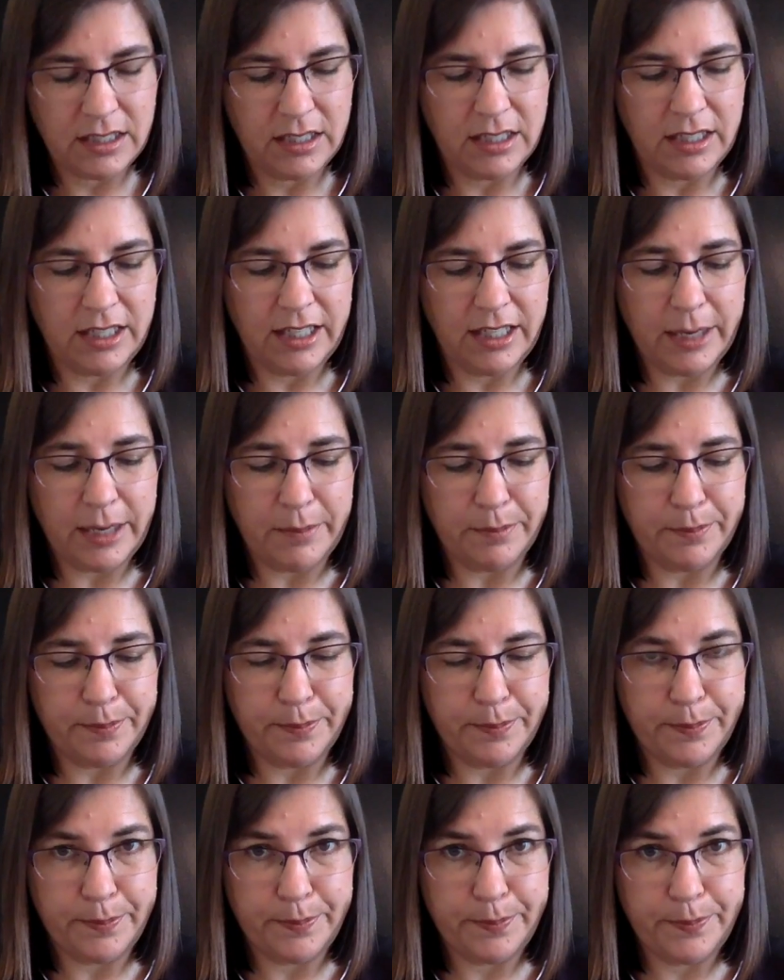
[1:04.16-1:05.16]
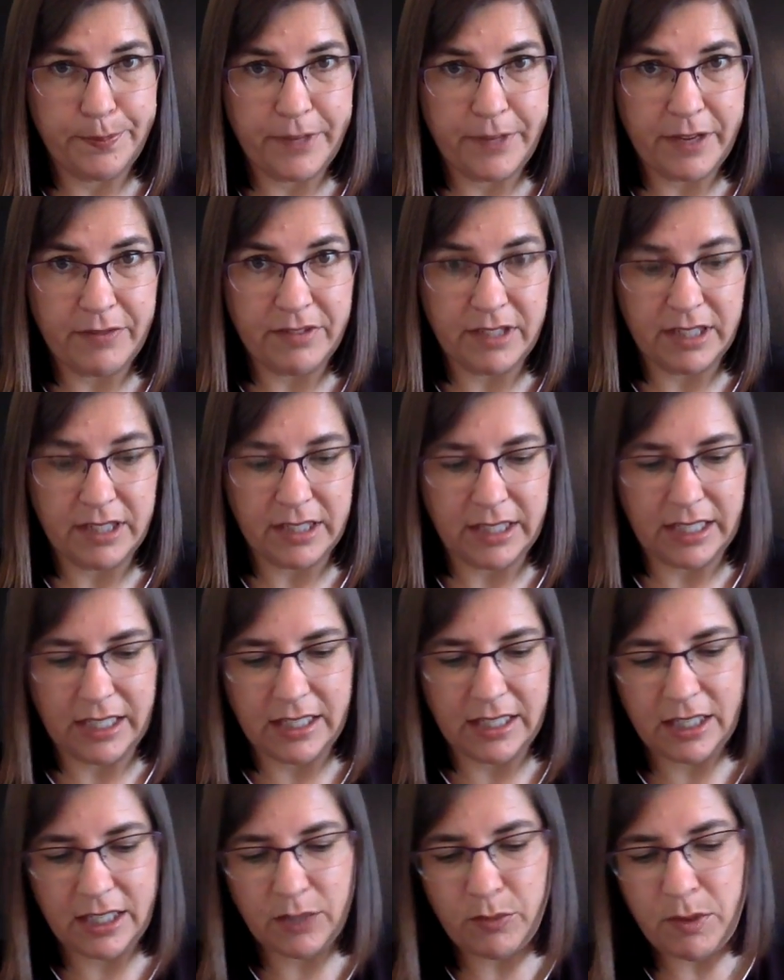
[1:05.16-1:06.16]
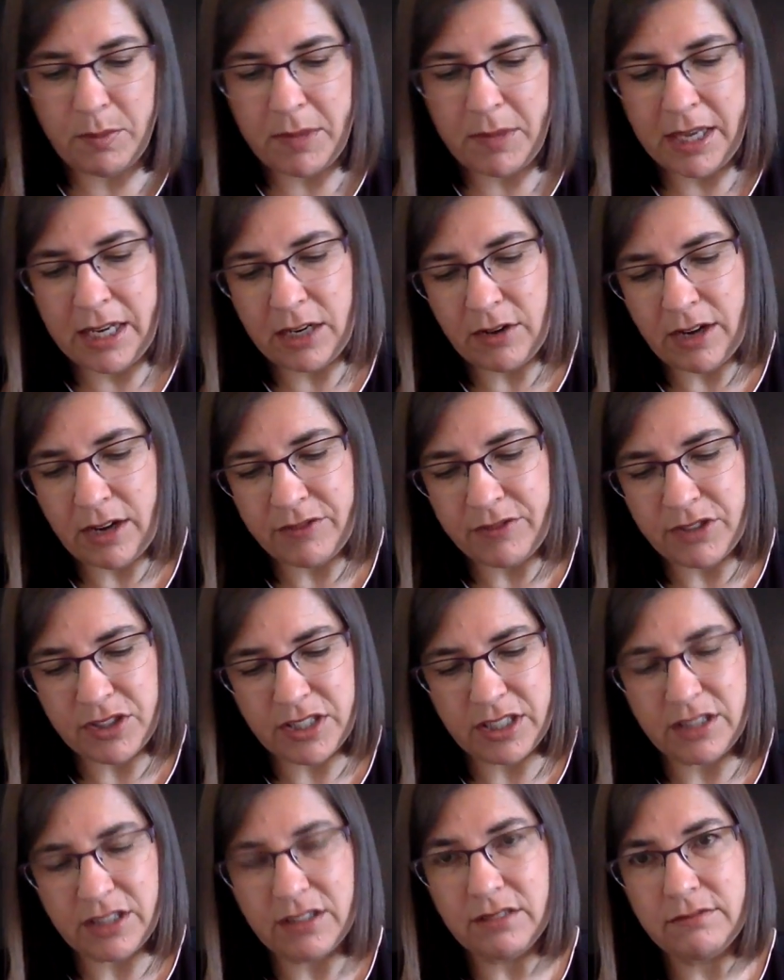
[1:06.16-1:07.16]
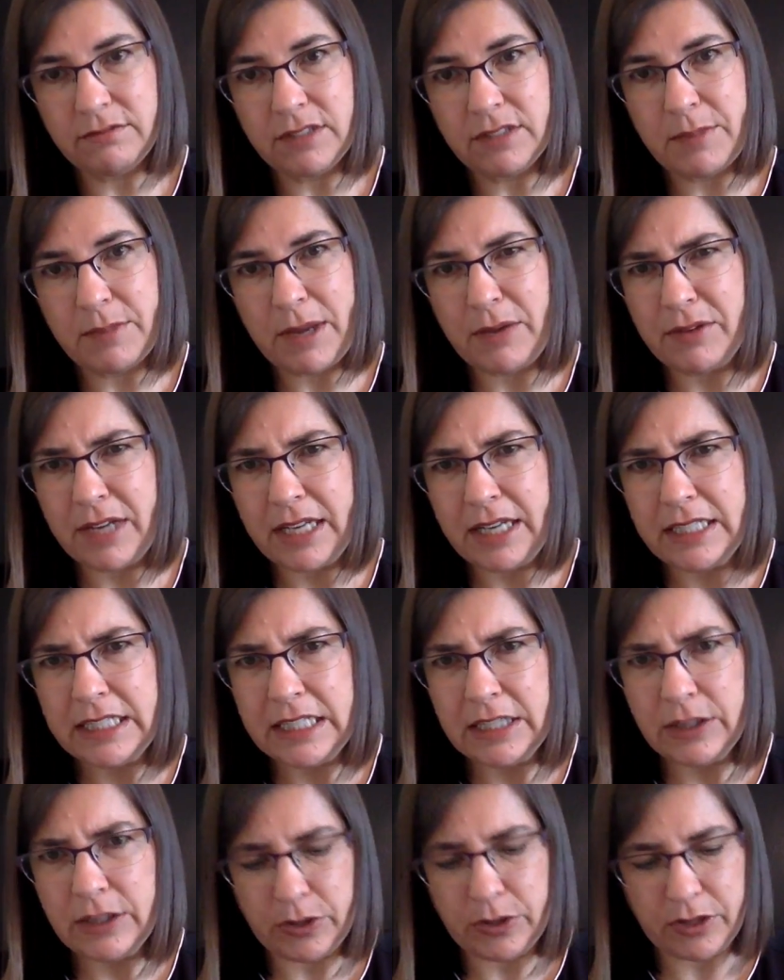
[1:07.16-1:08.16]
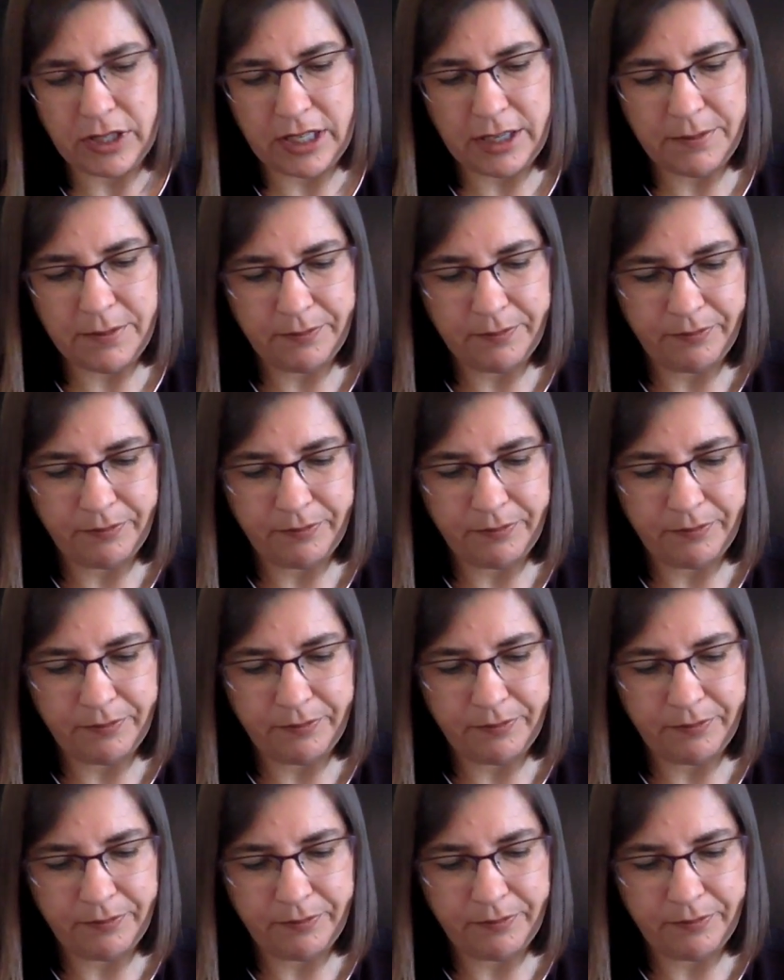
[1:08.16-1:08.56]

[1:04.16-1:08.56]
Yep. Definitely. Can we meet here after dinner, about 19:30?